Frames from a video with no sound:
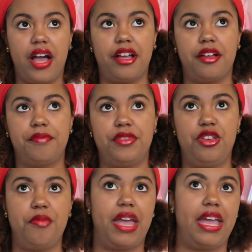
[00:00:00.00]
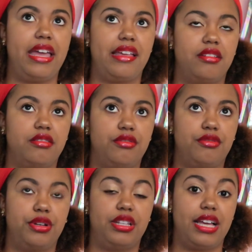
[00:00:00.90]
You may
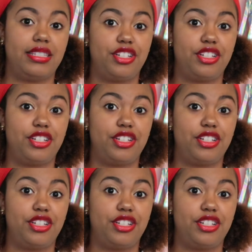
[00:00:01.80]
realize